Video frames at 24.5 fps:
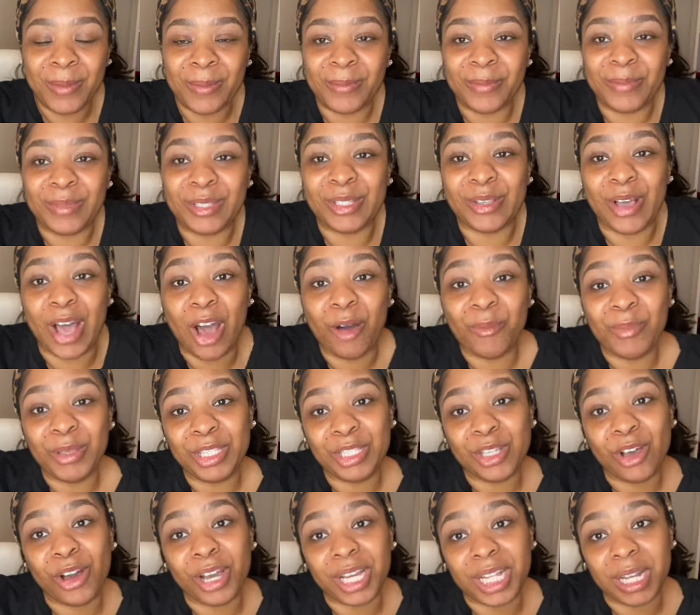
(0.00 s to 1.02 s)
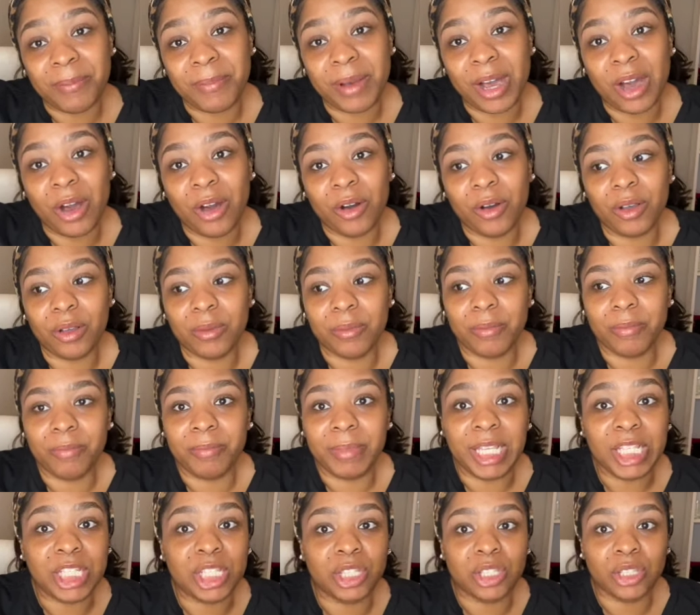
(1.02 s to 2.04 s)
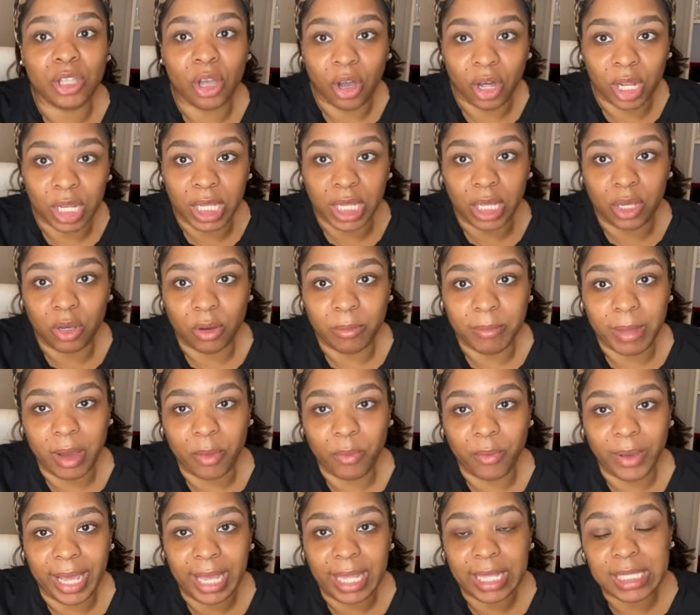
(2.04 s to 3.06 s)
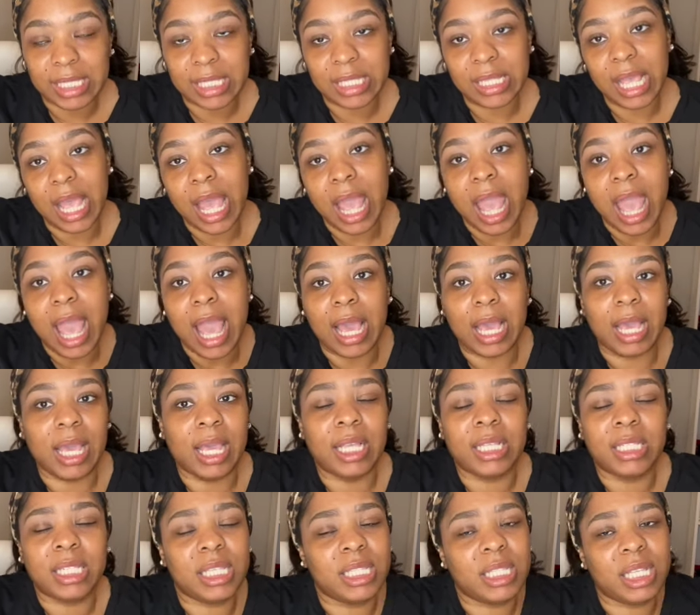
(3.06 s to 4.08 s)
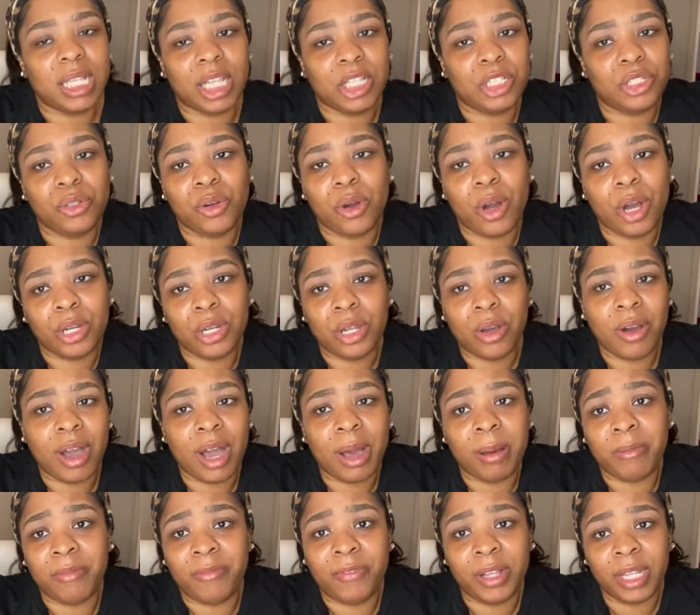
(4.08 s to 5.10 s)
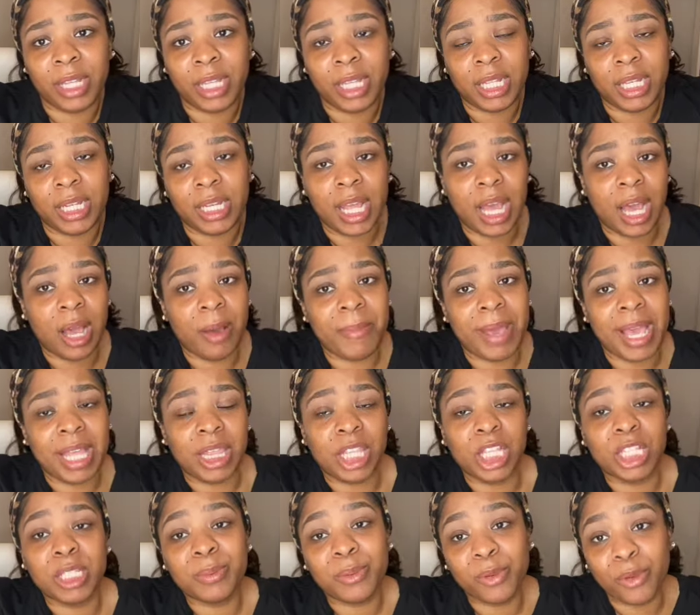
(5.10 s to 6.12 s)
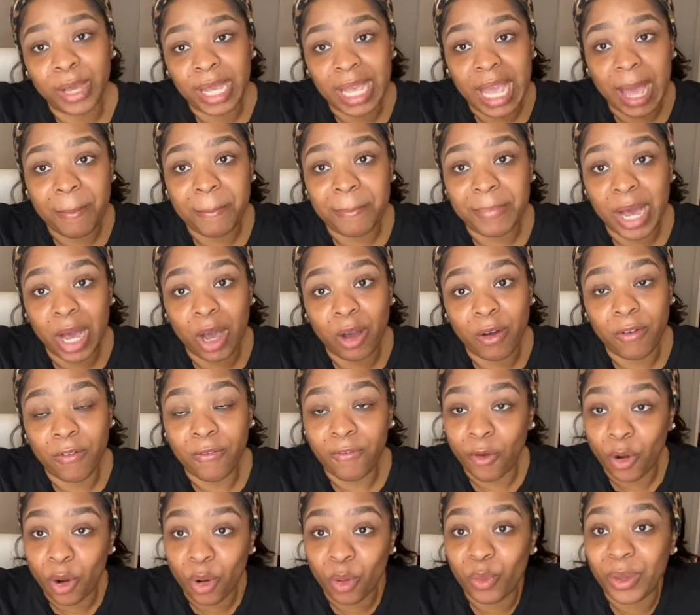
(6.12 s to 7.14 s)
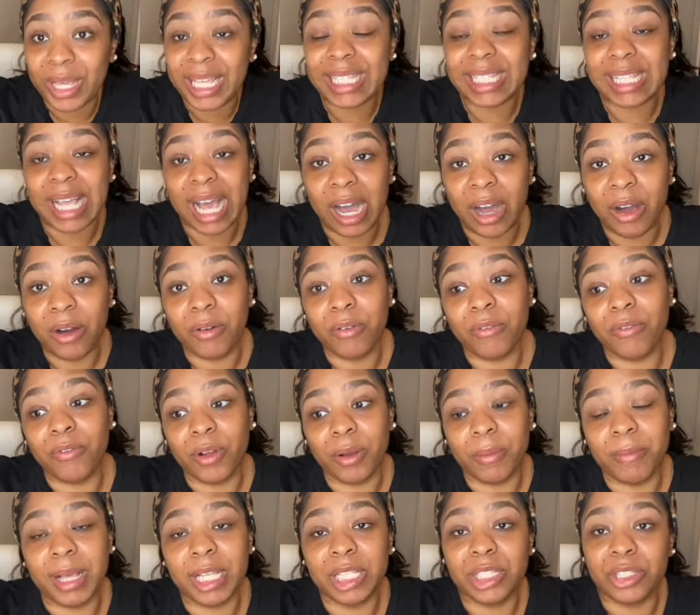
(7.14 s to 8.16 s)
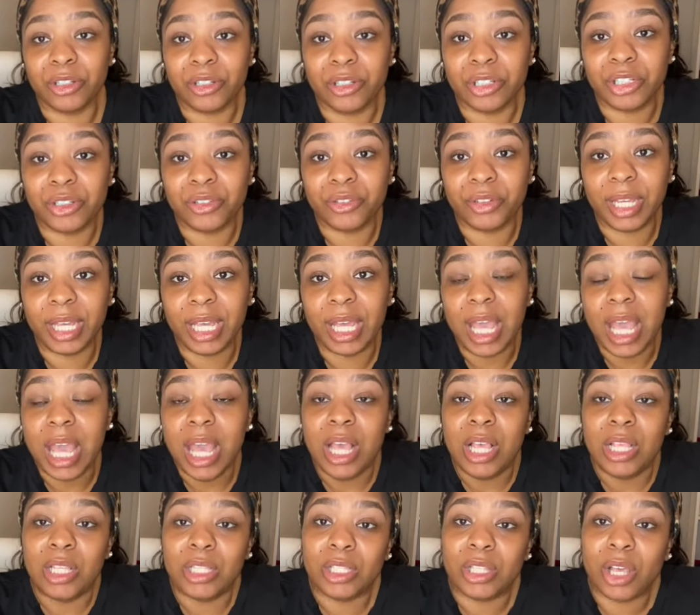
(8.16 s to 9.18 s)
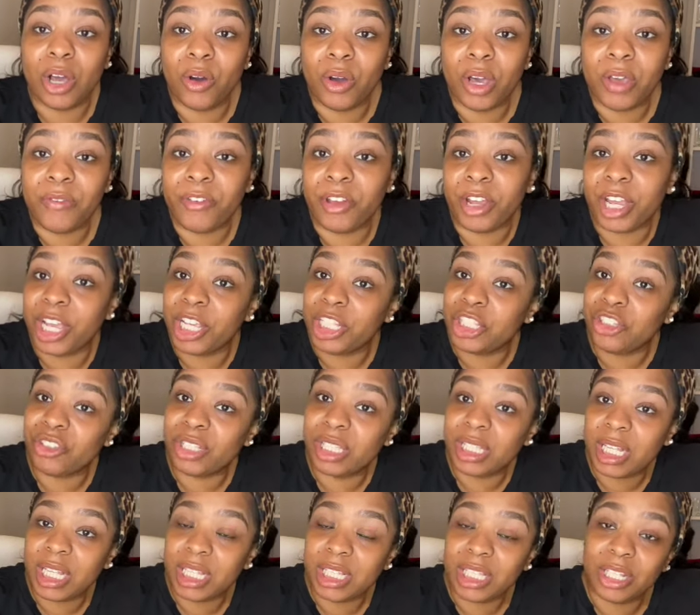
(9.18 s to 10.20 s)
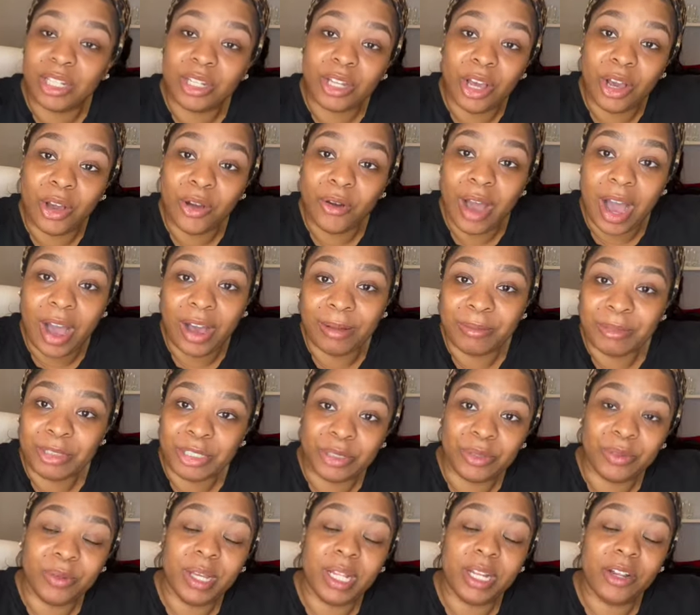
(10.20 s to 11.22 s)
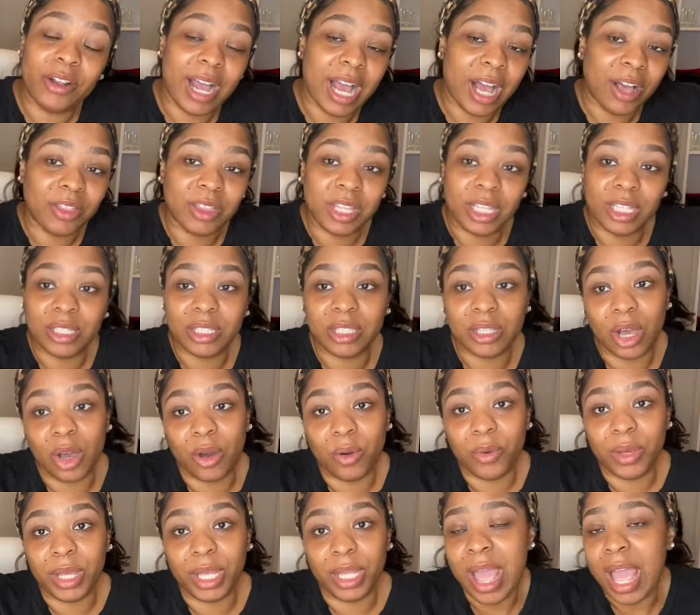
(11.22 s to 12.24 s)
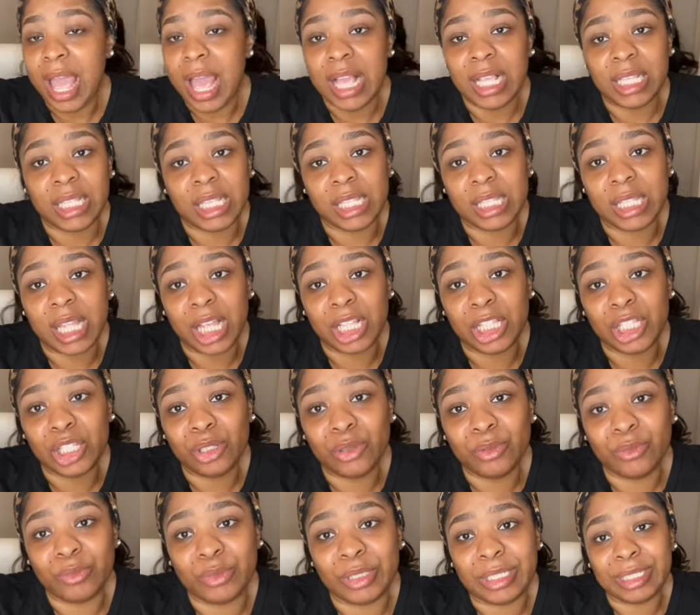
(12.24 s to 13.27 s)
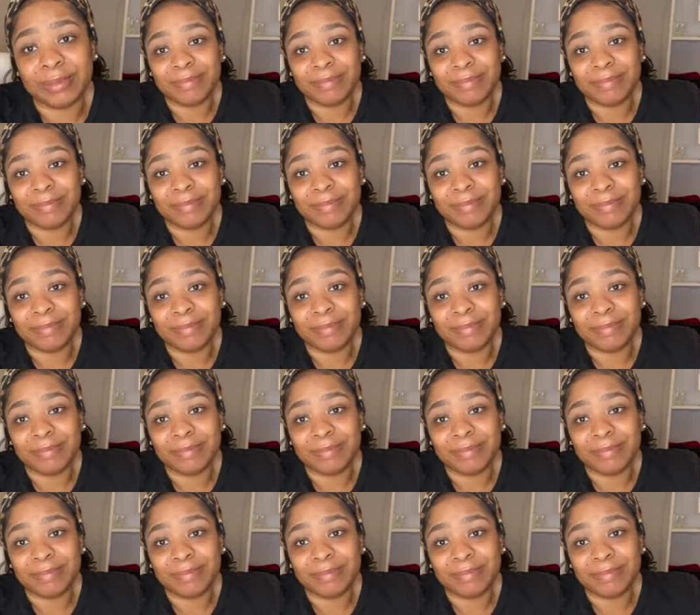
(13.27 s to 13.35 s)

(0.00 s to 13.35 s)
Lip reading: So I'll be talking about me stalling on my weight, and just to let you all know how I'm feeling. At this point, I'm about 4 weeks out from my surgery. So if you're interested to know how I'm doing or how things going, just stay tuned.